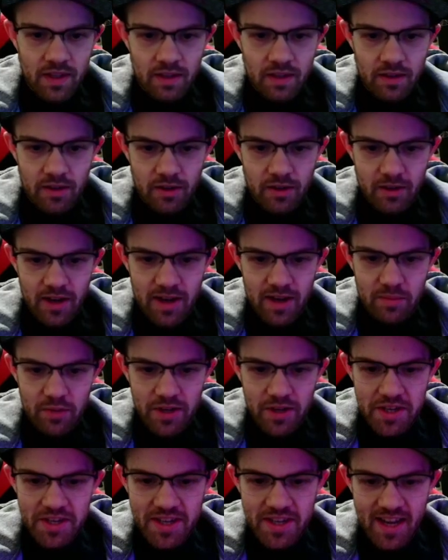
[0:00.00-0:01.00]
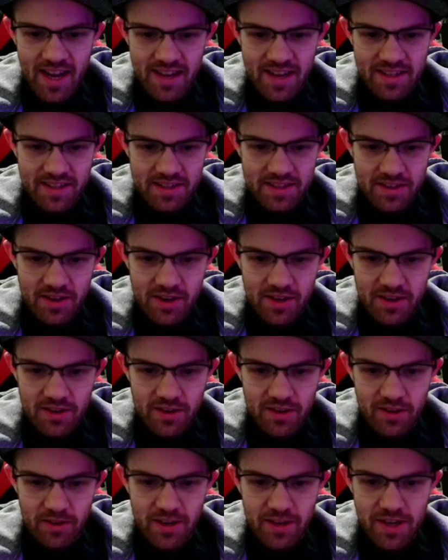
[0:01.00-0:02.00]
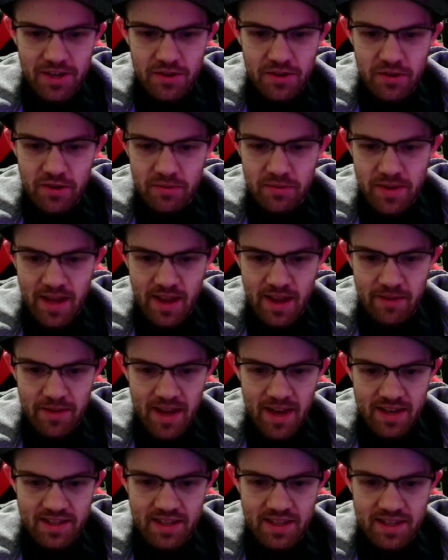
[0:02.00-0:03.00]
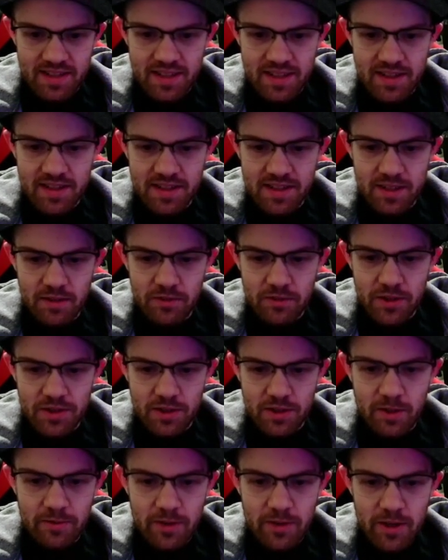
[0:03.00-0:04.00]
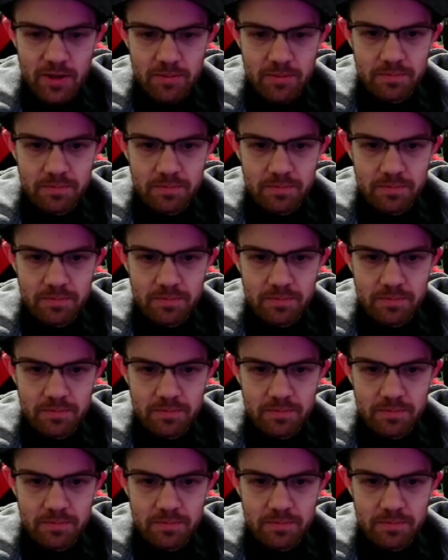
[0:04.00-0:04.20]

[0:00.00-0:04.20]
Alright, pretty good hand to start, already knowing we have access to the Silver Surfer.